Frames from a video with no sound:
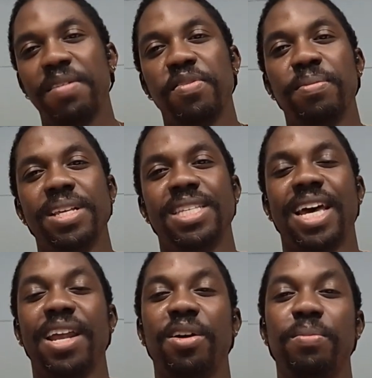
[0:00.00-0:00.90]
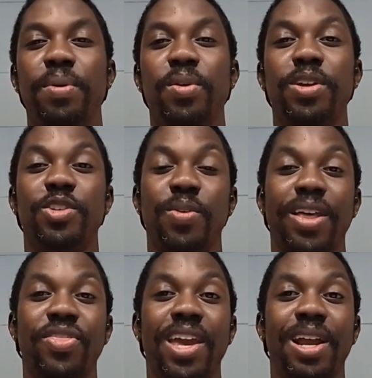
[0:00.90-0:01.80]
from the sign-on bonus
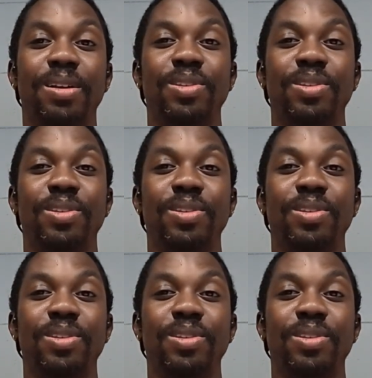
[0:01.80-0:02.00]
right there.